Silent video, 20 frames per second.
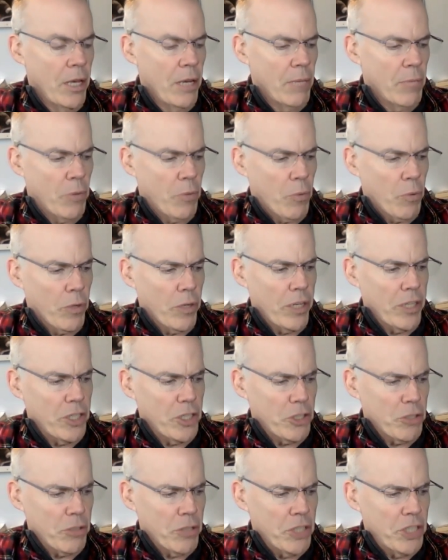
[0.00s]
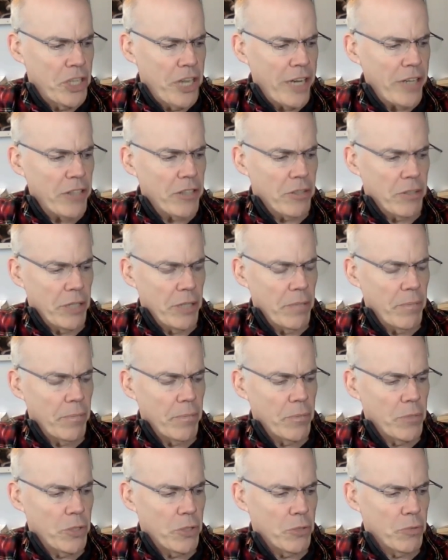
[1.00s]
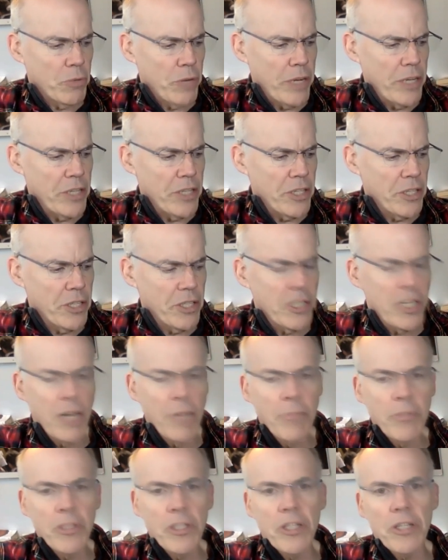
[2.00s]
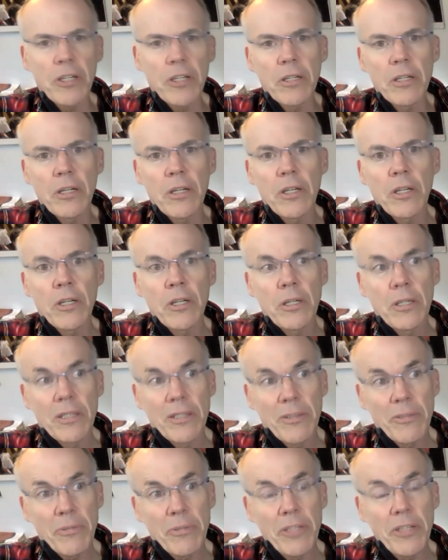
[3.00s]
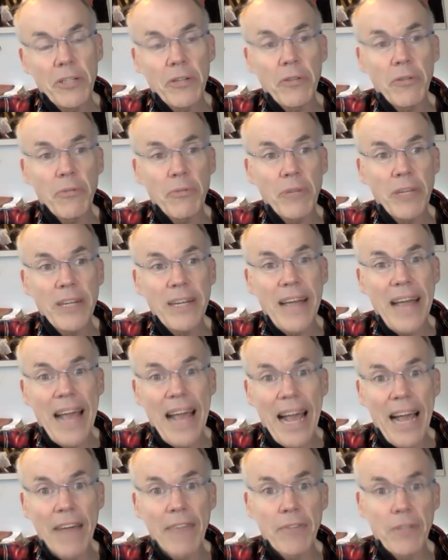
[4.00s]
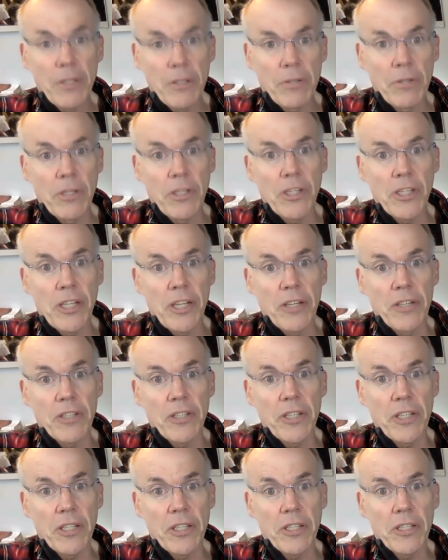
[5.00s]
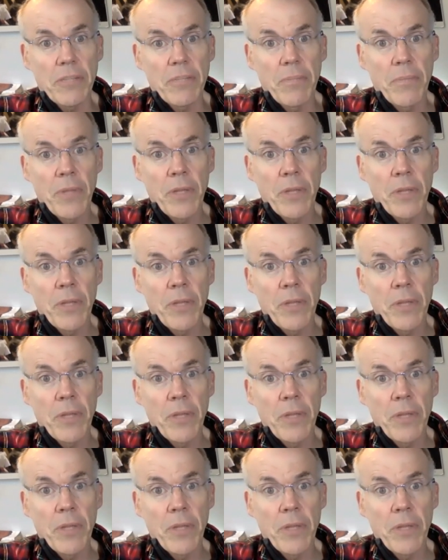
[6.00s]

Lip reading: But we're on a trajectory to raise the temperature 3 or 3.5 degrees Celsius,